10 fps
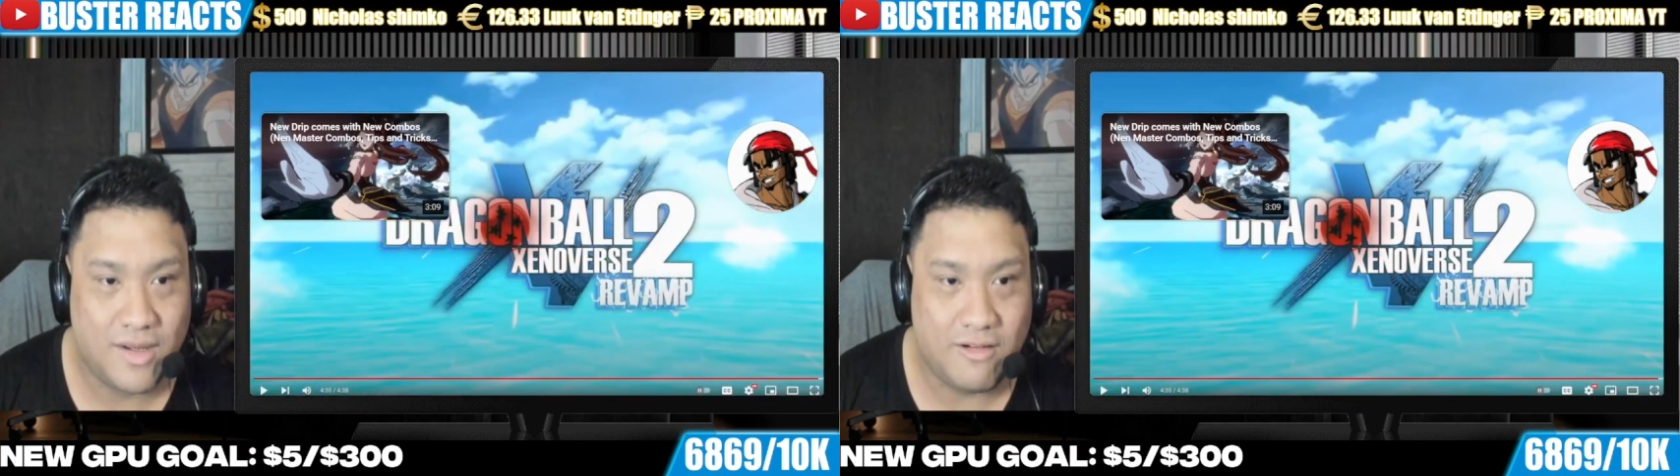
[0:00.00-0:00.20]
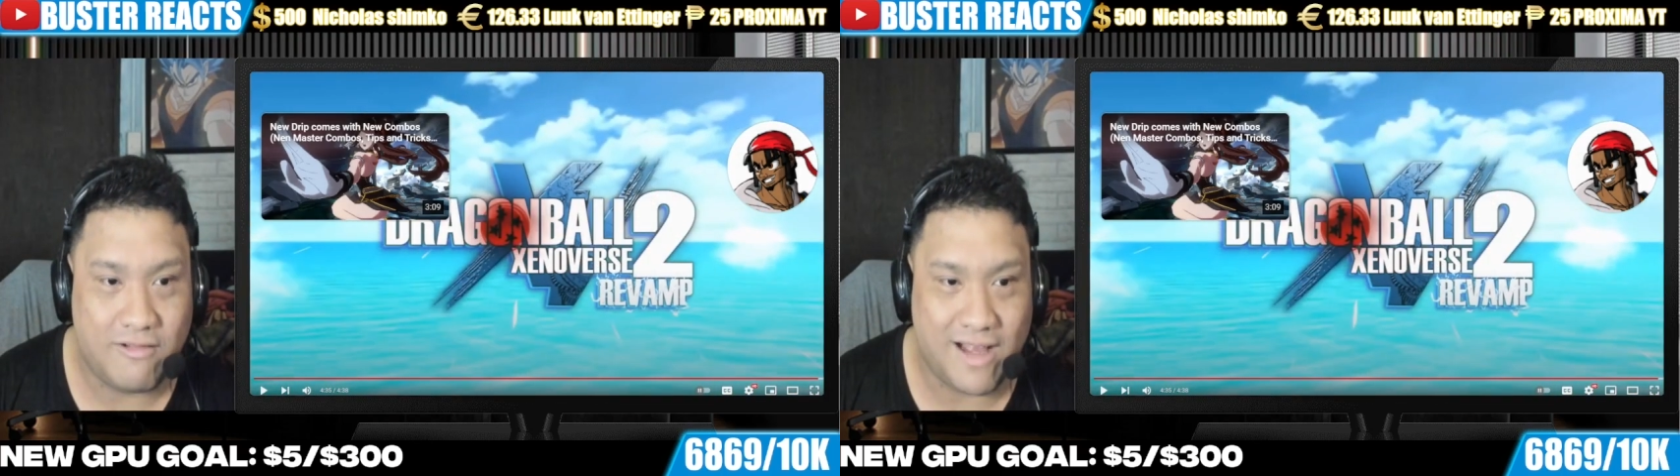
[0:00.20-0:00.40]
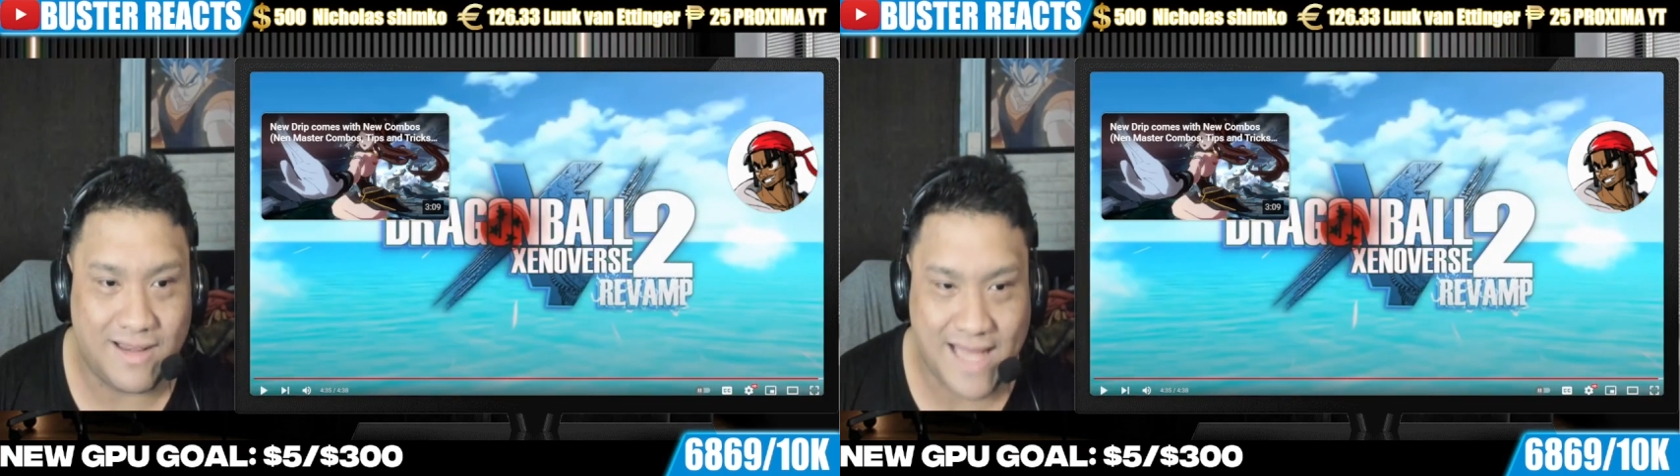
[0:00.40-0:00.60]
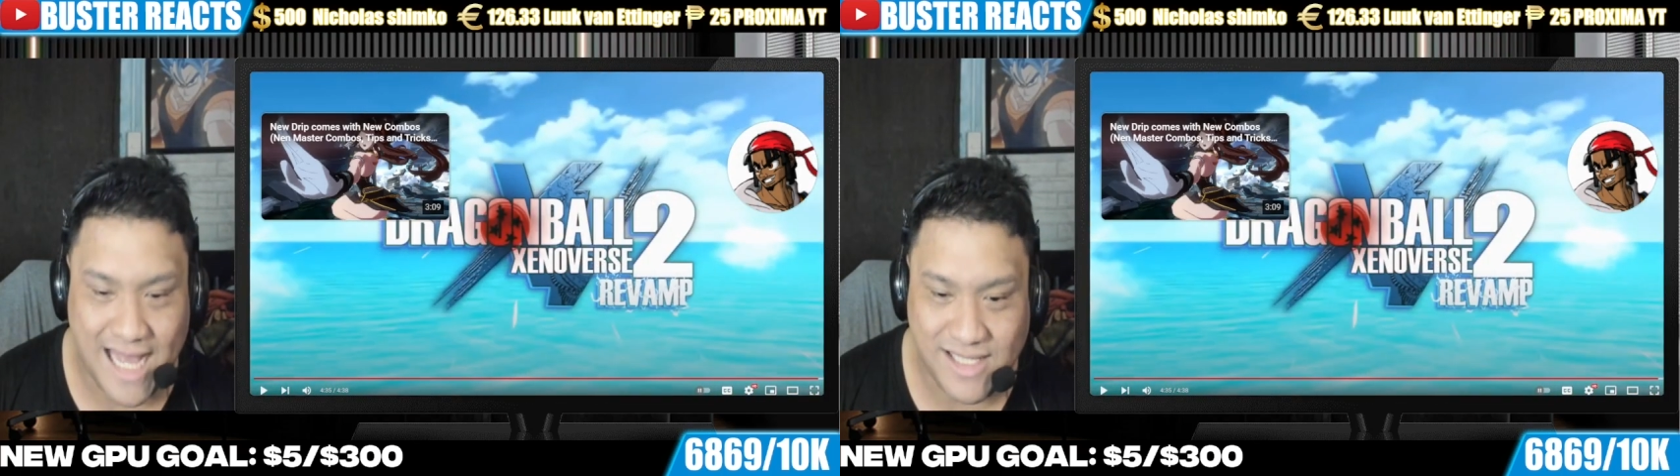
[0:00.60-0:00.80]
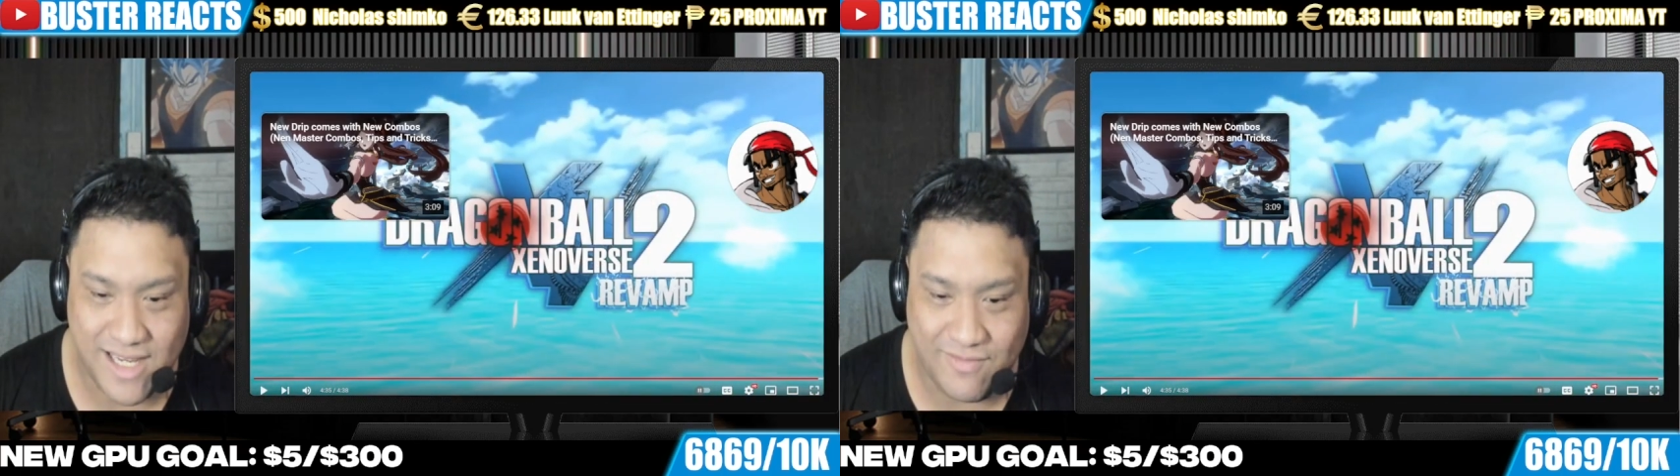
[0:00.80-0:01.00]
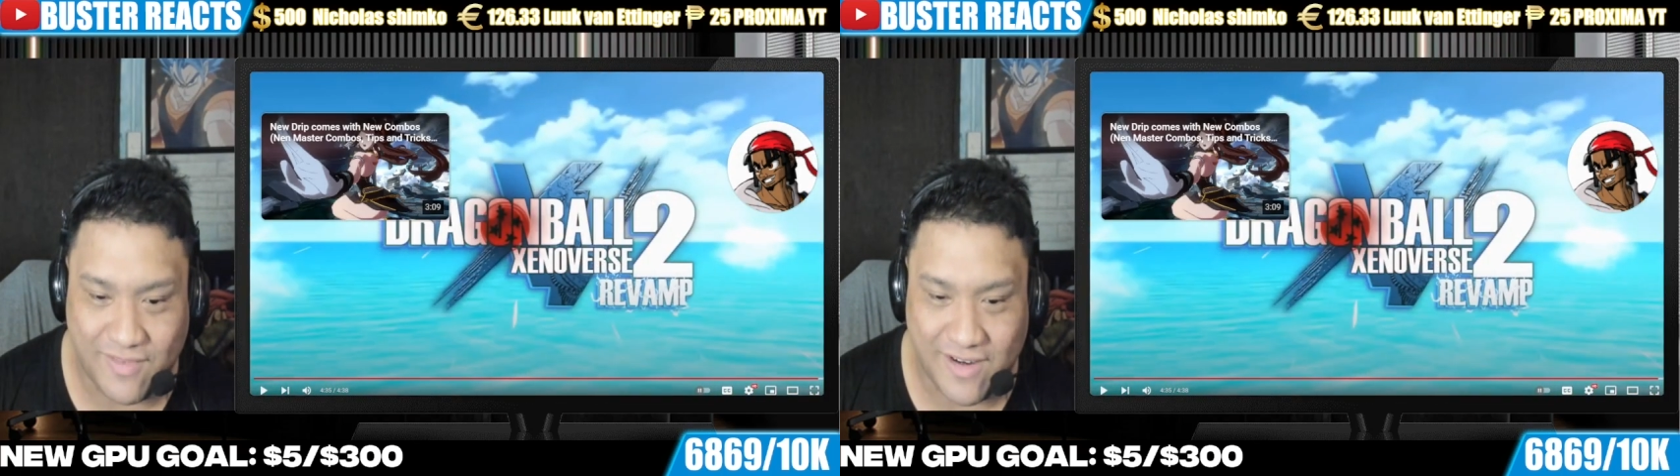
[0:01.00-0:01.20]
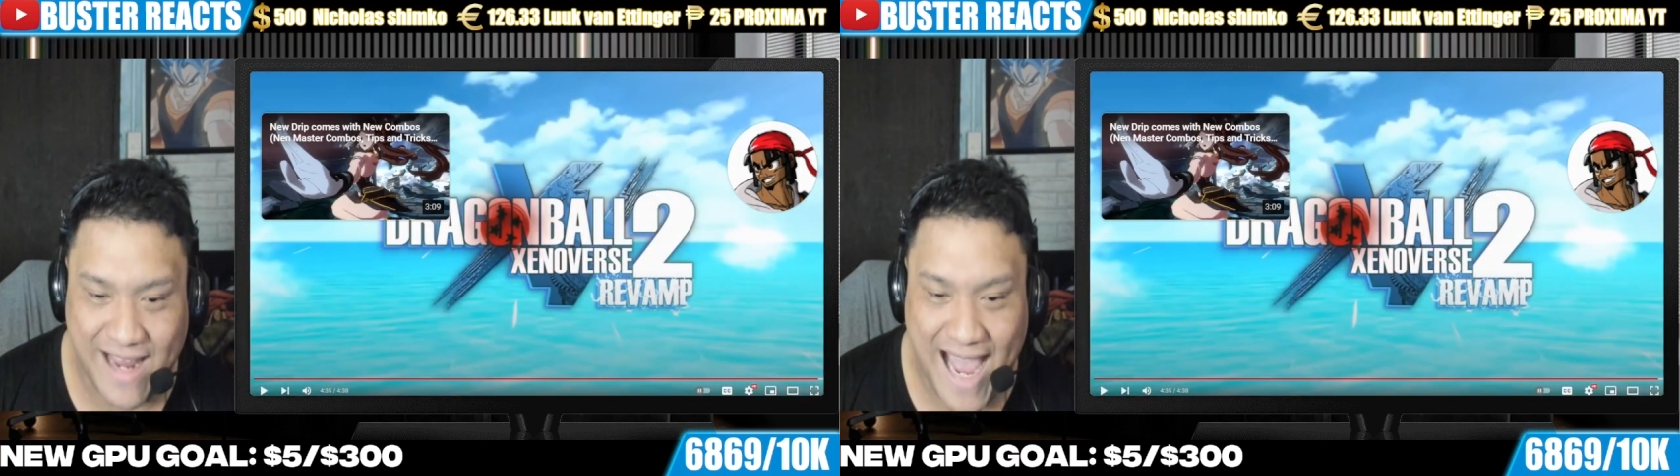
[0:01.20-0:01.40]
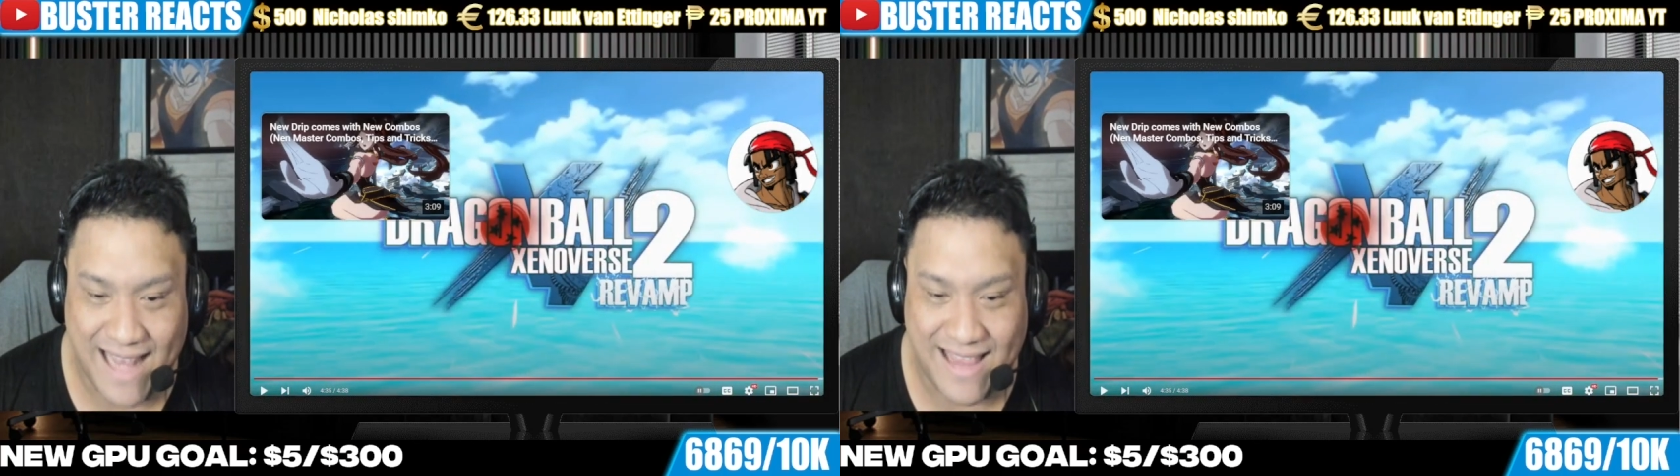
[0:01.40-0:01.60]
Well, that's it for
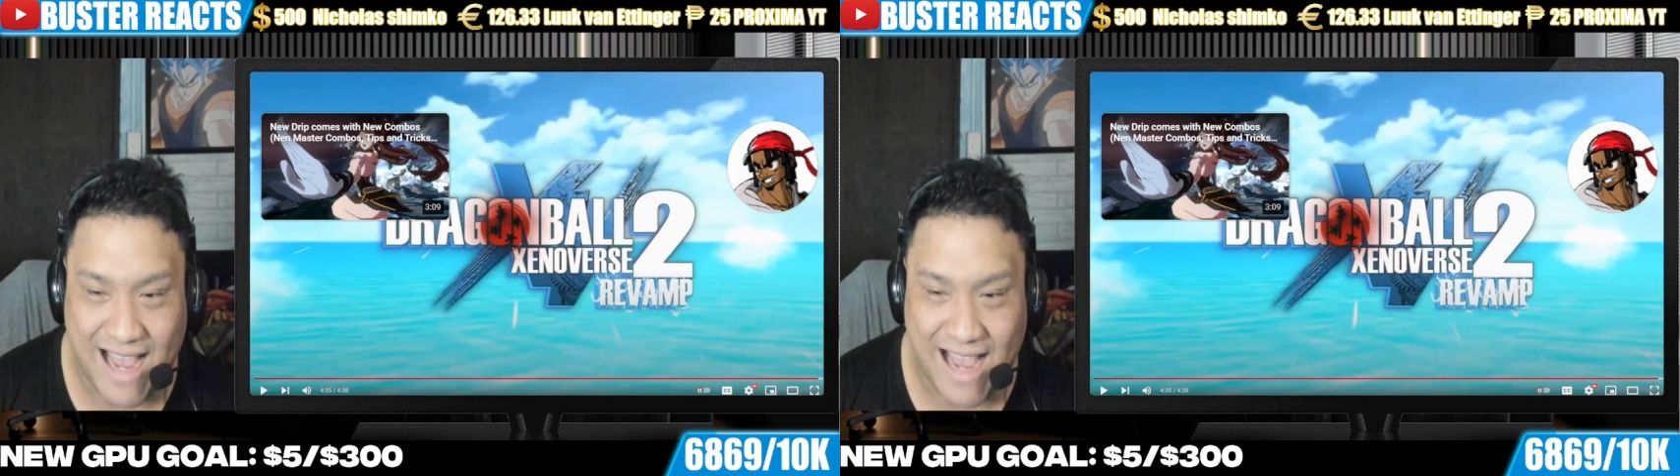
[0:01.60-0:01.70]
that.